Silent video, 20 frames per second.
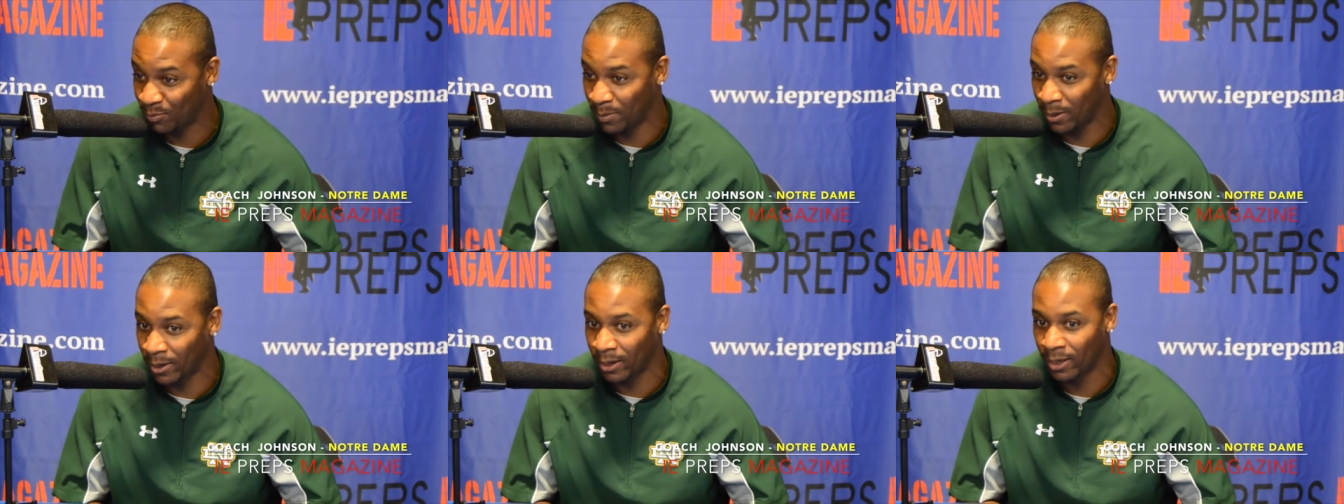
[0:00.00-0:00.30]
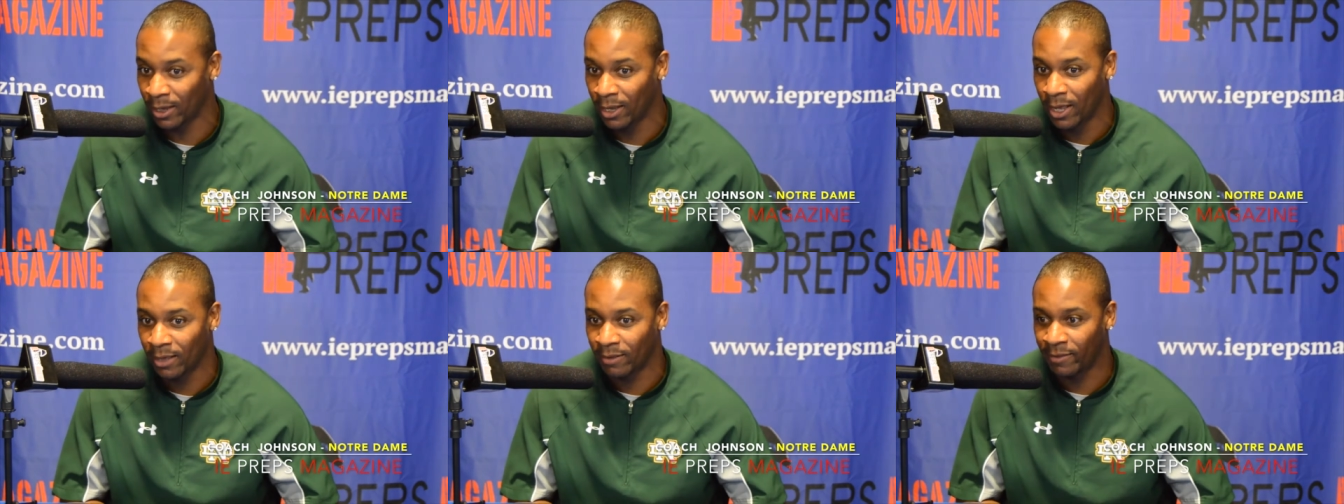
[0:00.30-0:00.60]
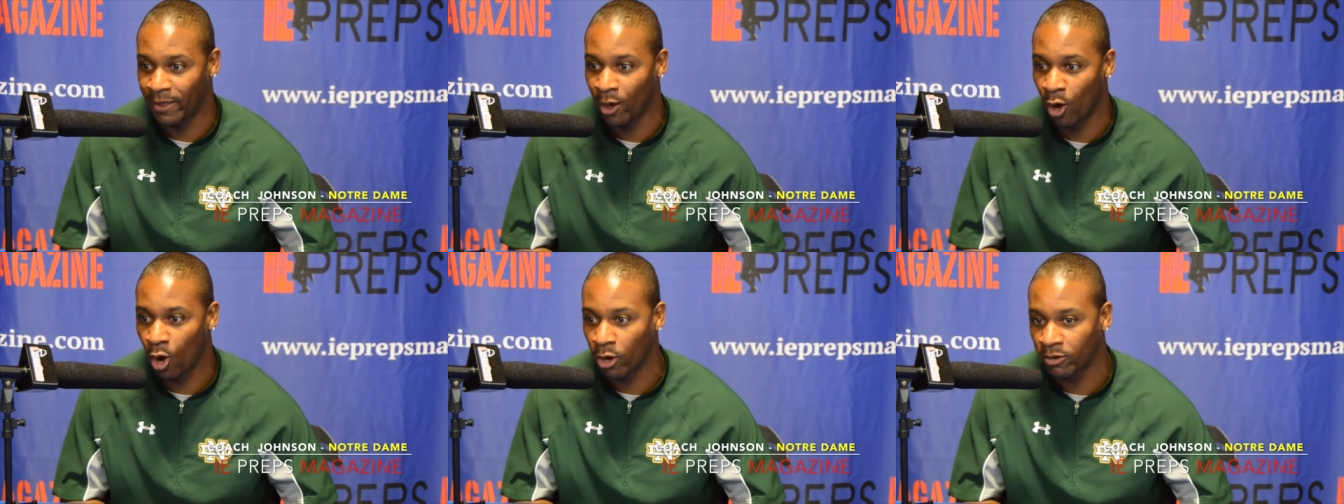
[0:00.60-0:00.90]
but
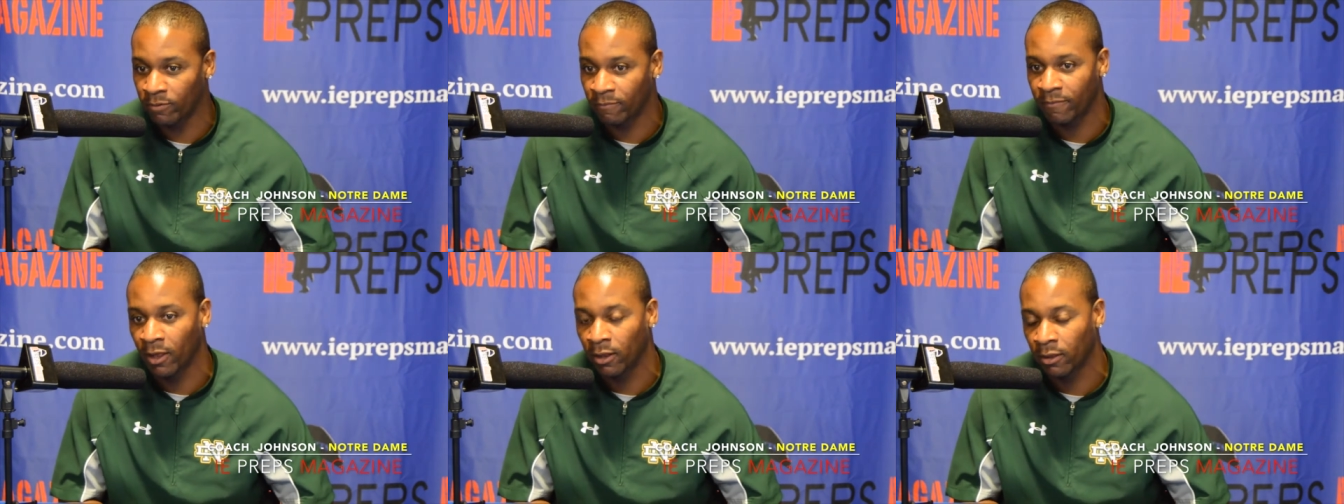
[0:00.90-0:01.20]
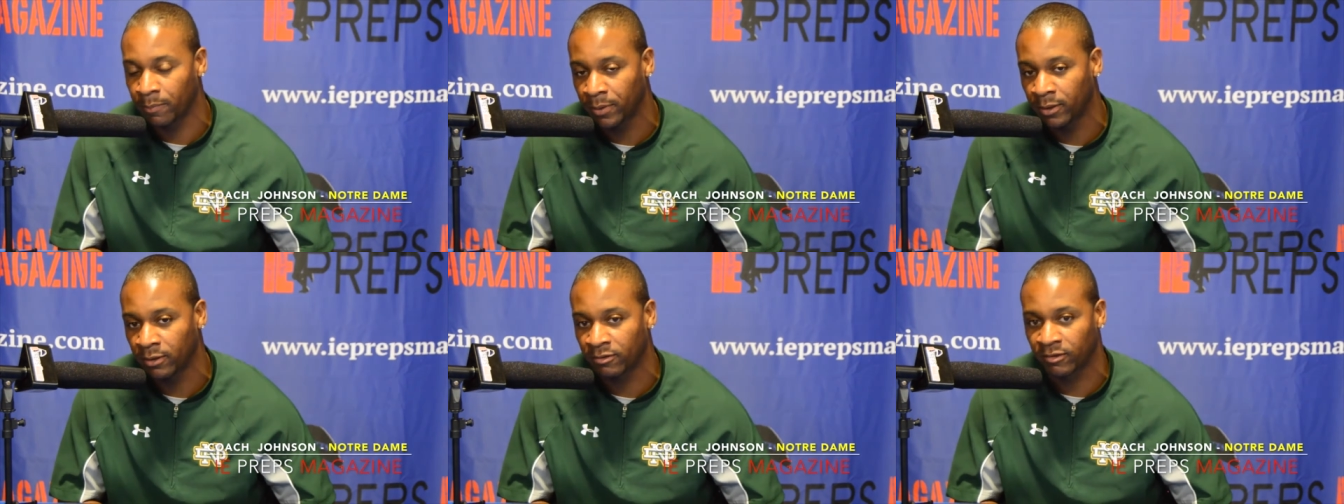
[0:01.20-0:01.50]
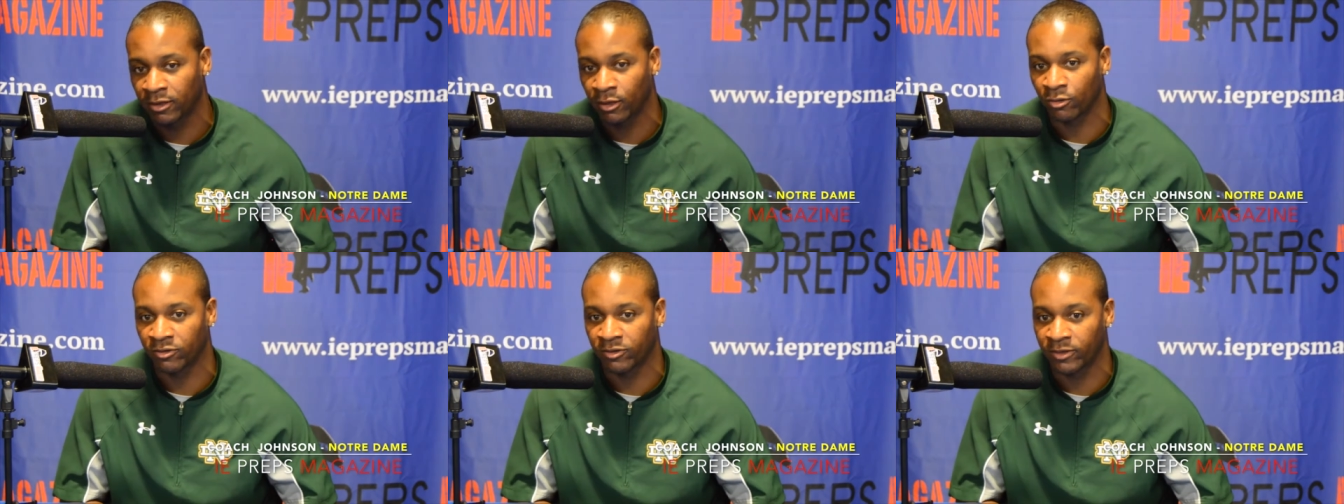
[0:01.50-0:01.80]
they are developing the
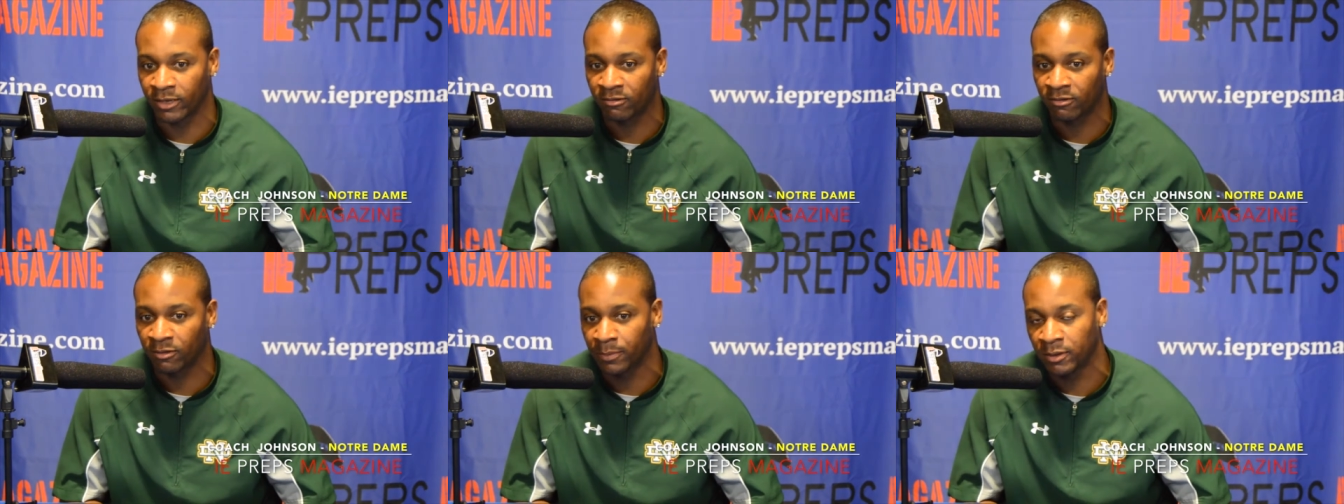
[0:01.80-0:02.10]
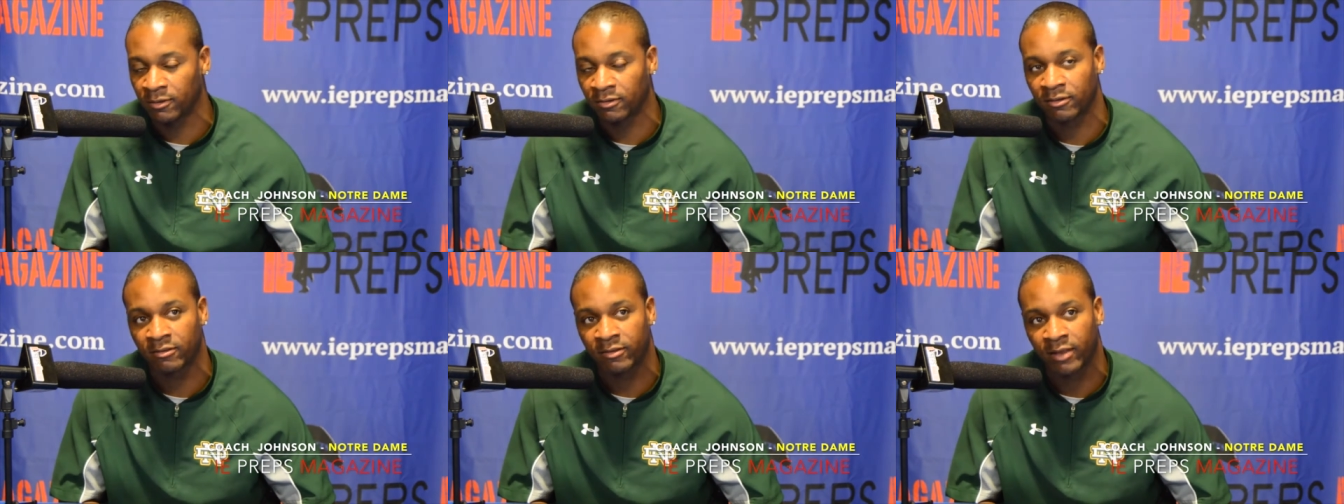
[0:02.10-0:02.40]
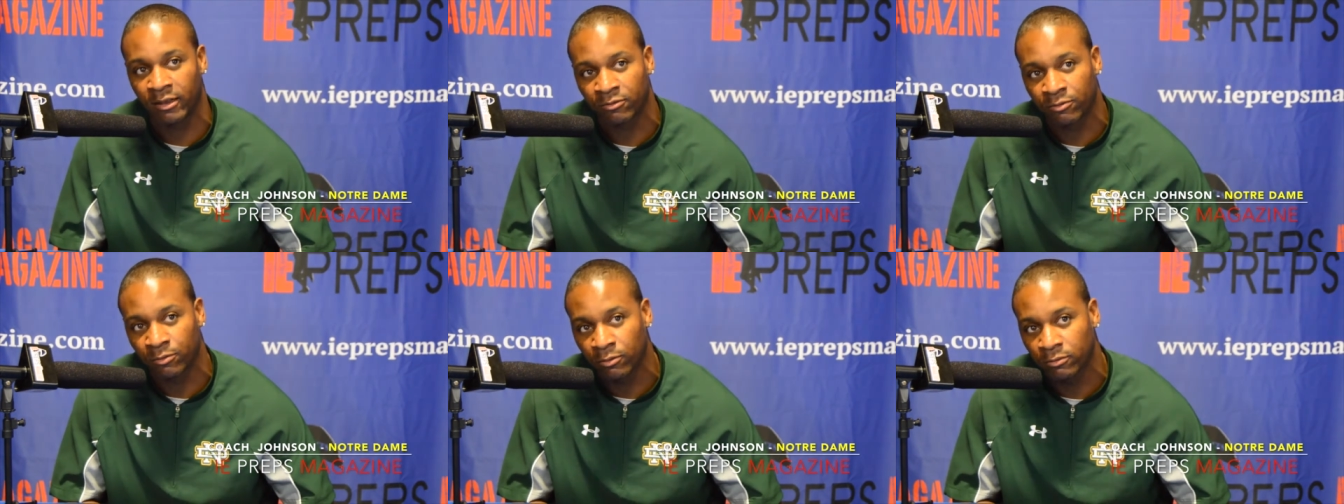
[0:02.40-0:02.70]
skill sets to be
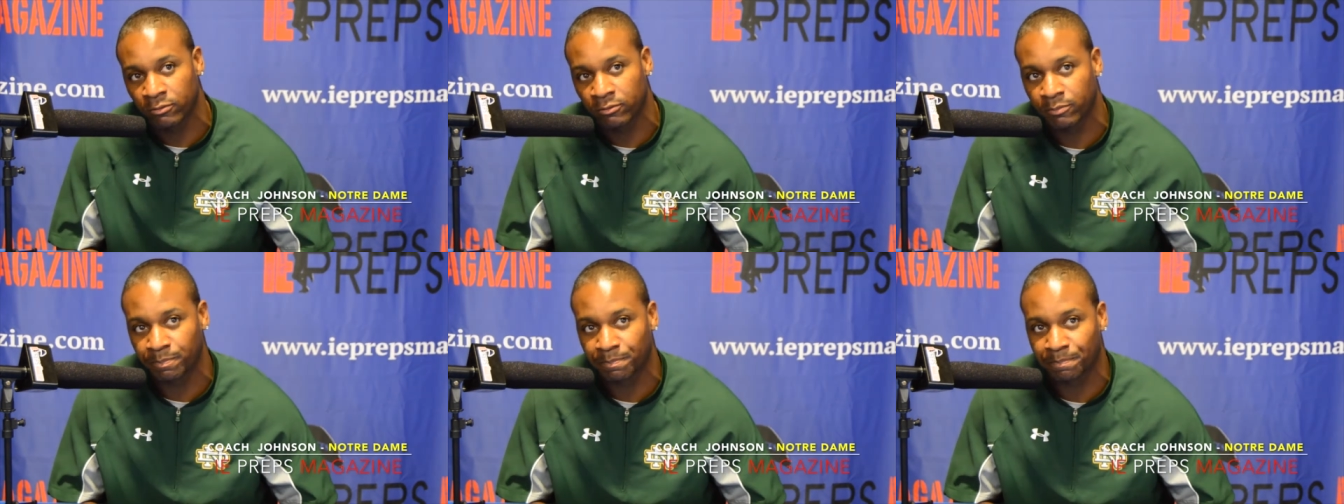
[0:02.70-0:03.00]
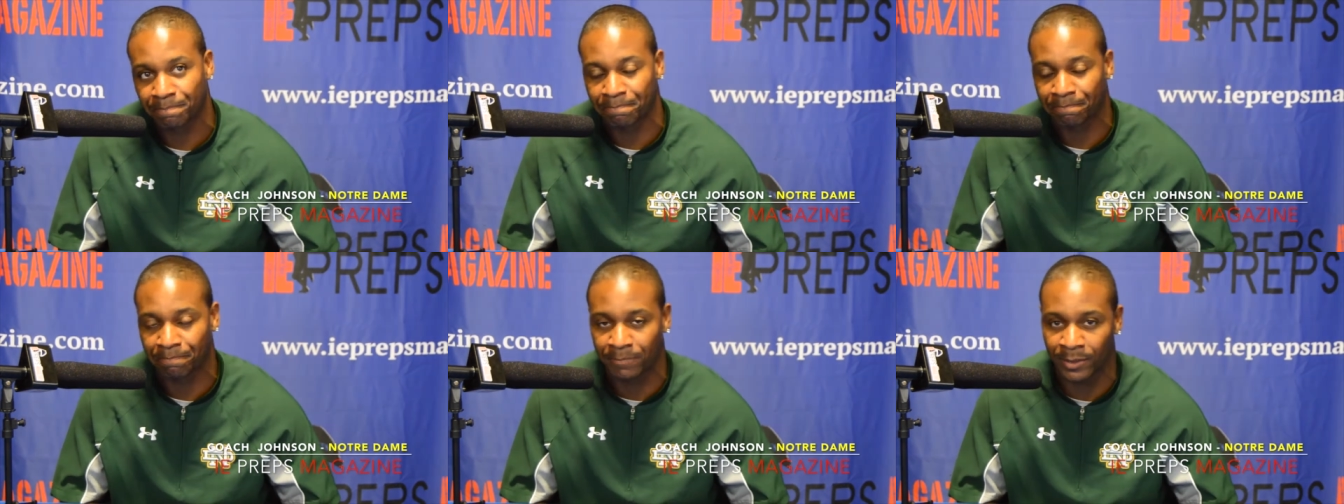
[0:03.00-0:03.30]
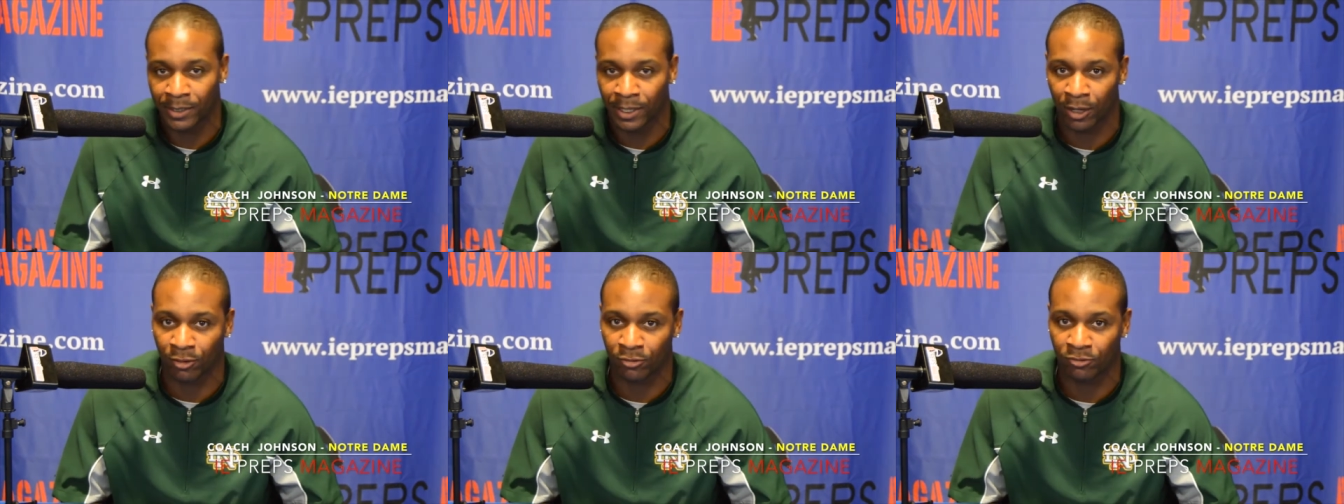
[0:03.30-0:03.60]
successful.
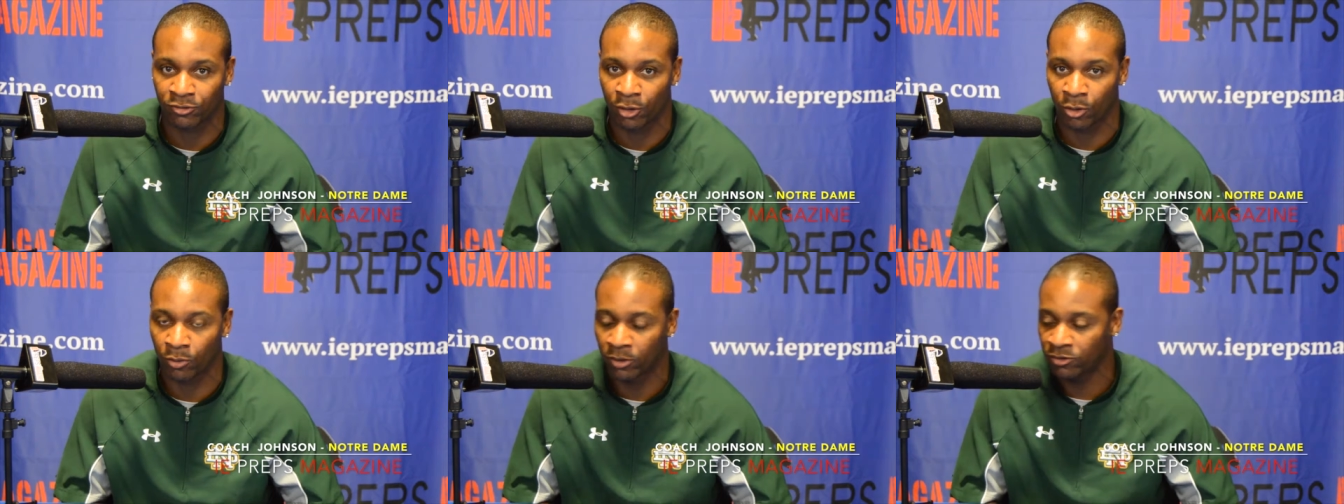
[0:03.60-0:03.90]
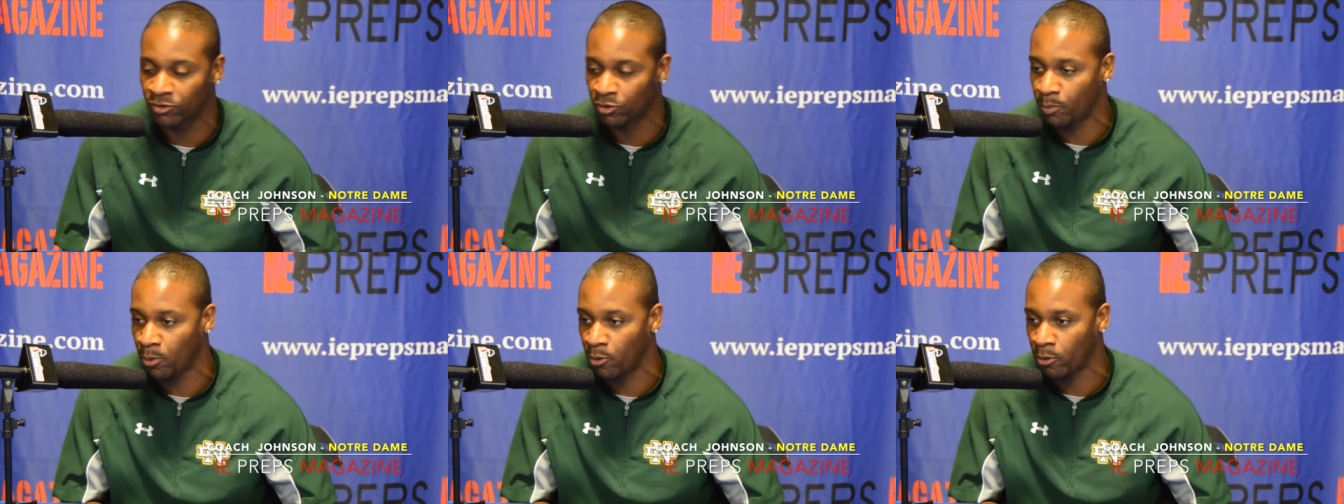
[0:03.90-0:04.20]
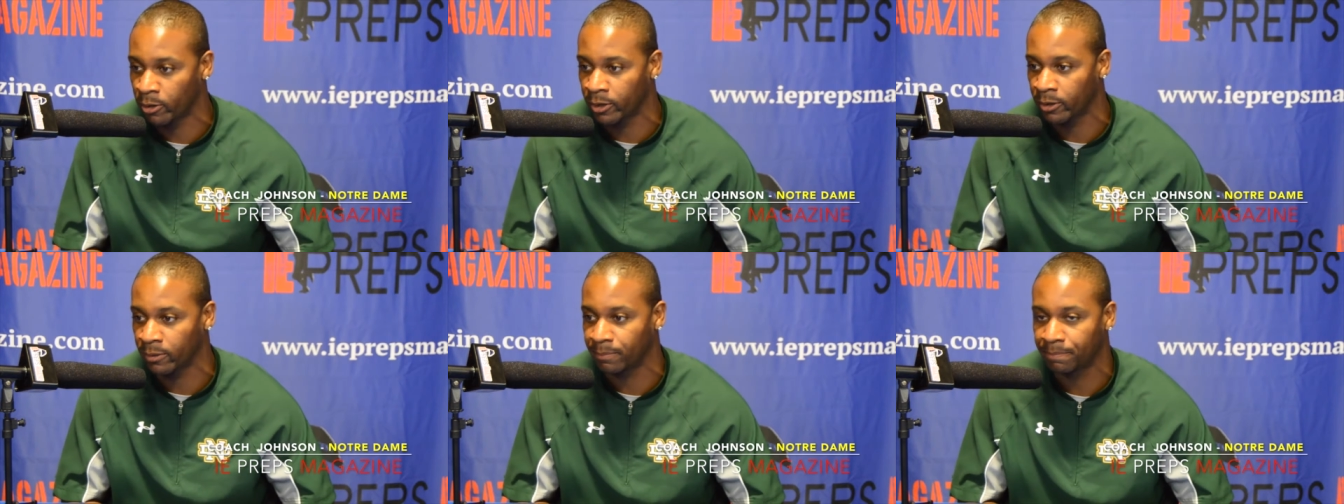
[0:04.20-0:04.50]
So we support it.